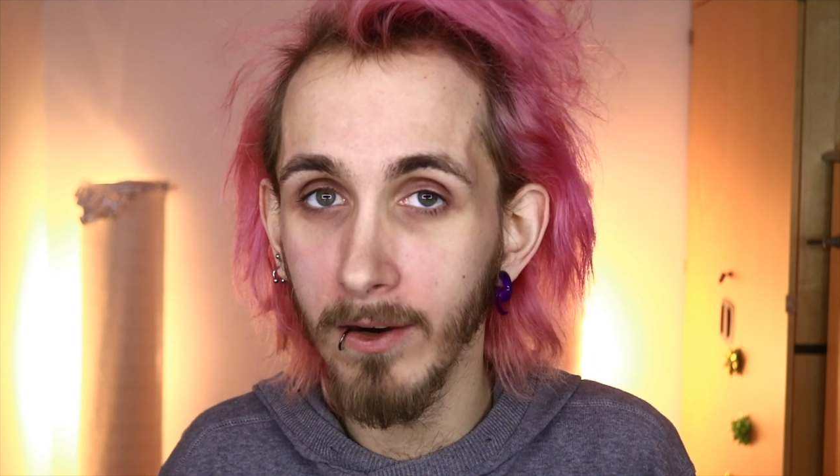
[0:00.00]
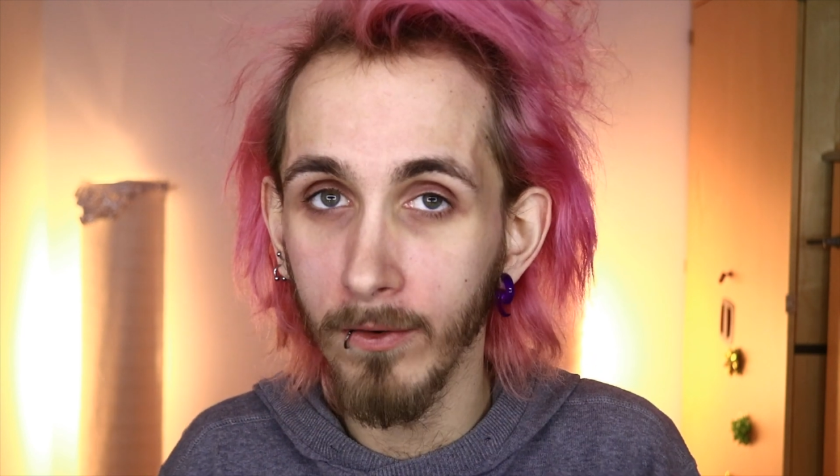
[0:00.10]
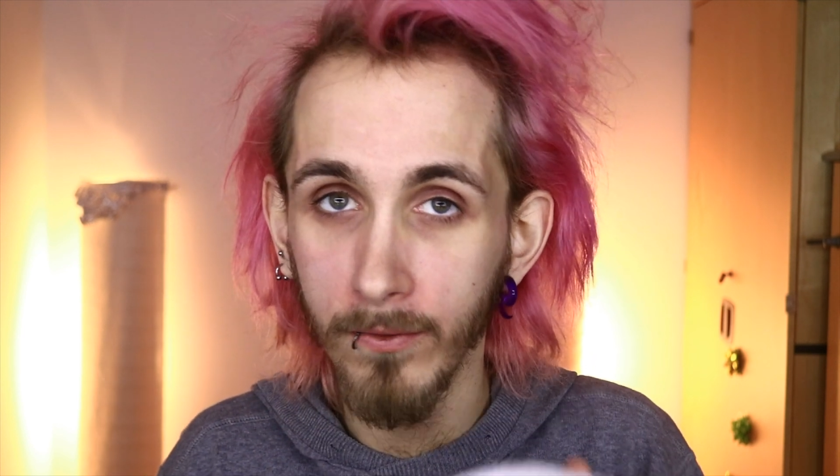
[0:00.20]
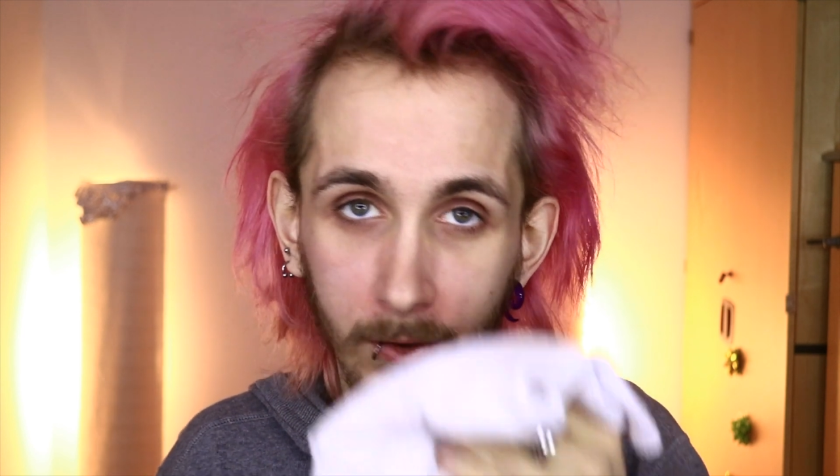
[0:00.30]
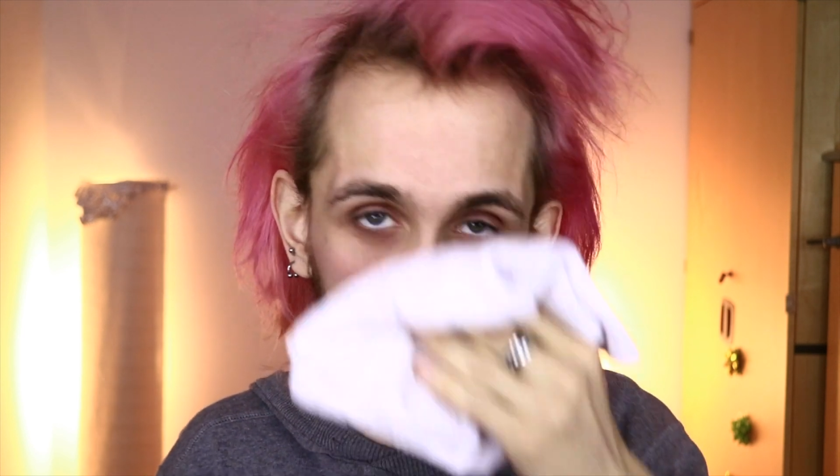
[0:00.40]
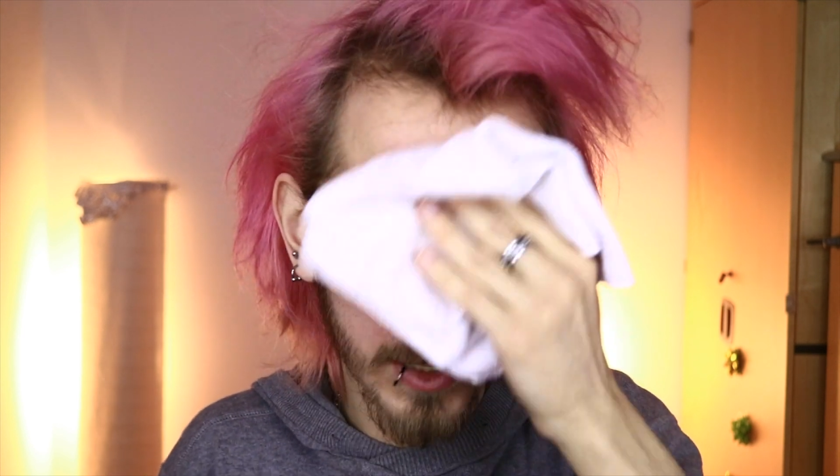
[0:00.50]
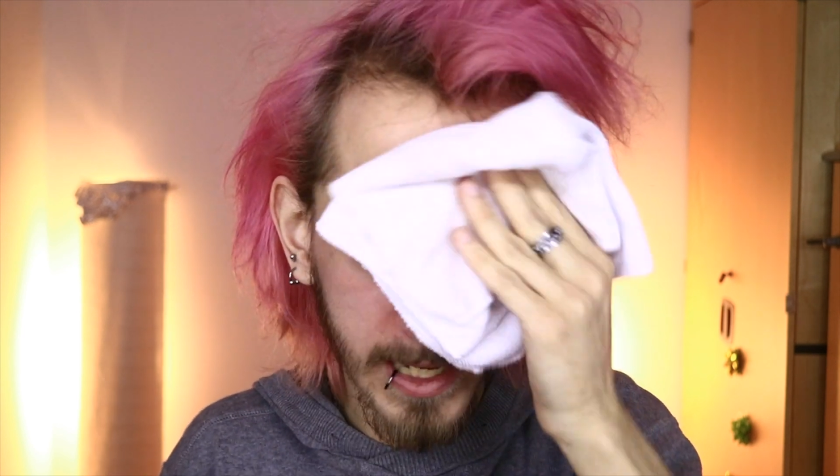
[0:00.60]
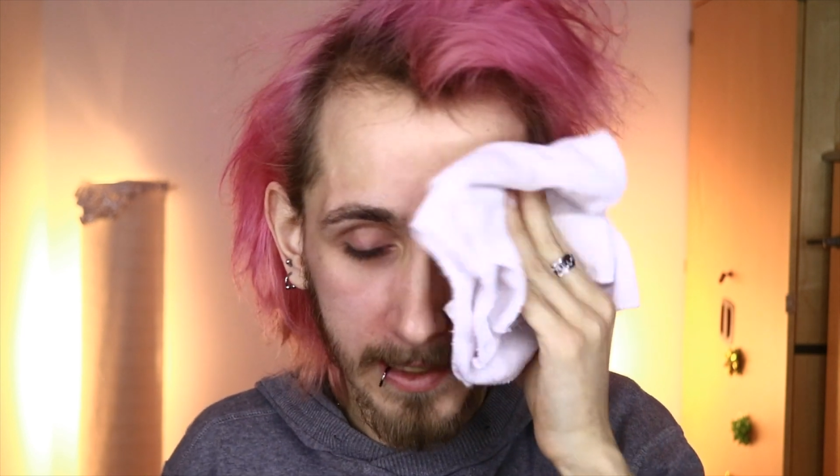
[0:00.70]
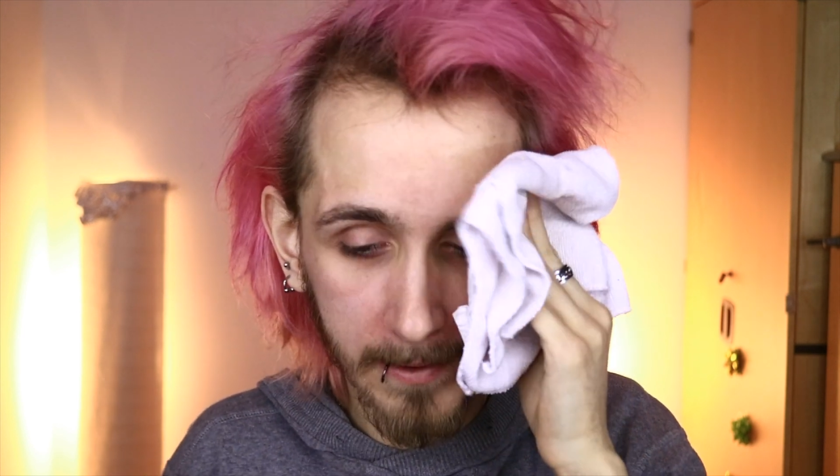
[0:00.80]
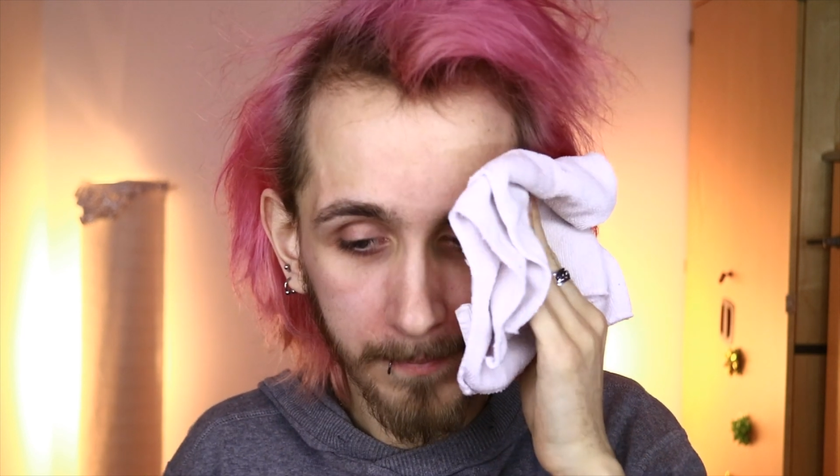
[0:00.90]
of your
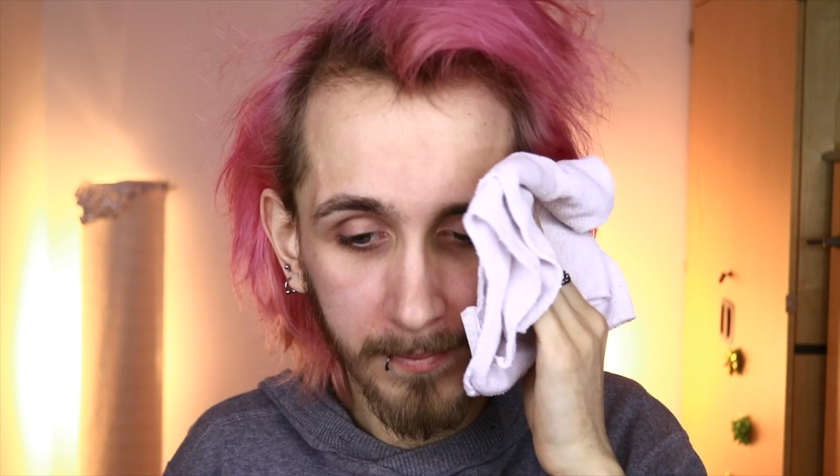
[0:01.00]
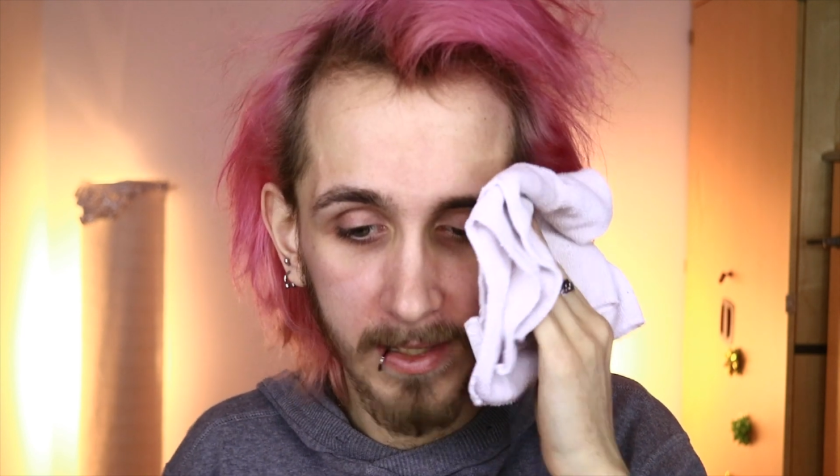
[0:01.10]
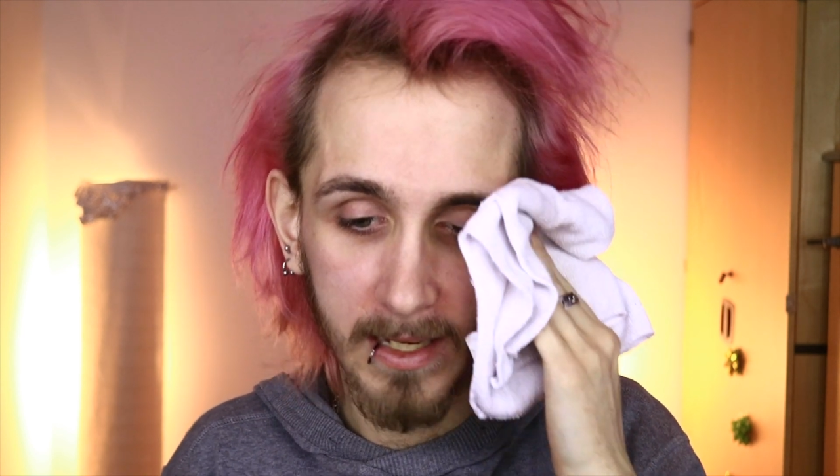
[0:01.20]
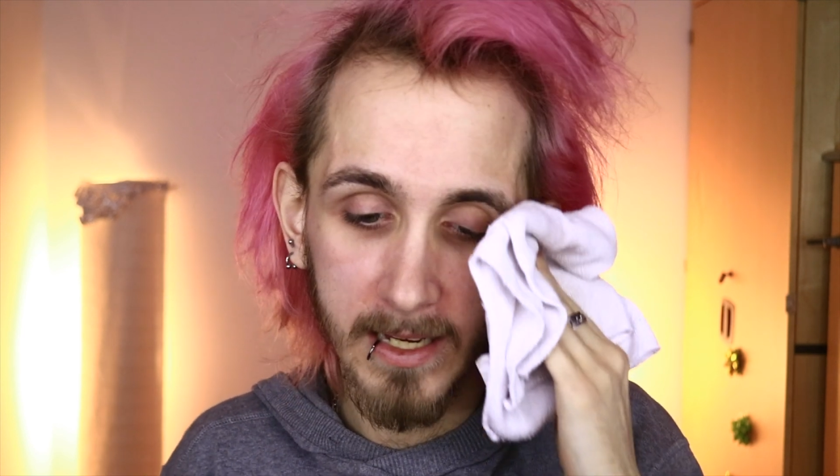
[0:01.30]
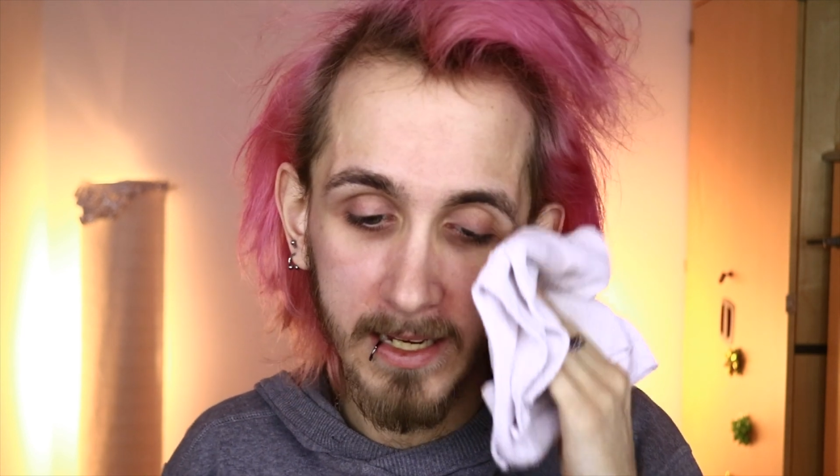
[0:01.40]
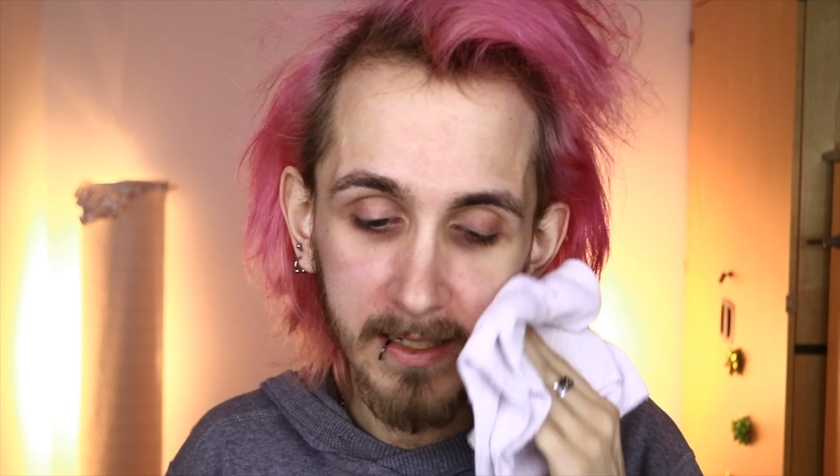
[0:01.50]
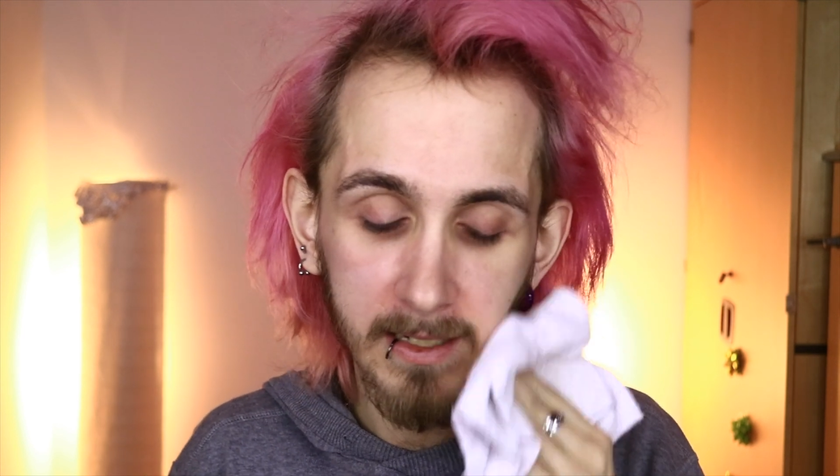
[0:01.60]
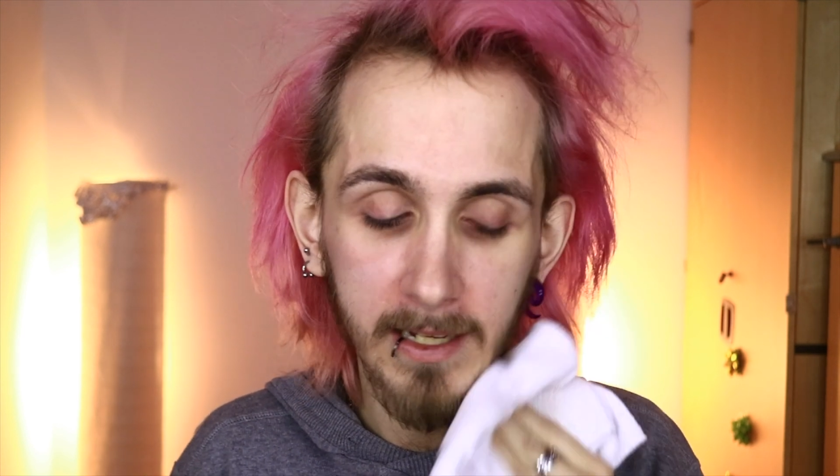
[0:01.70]
skin. Yes,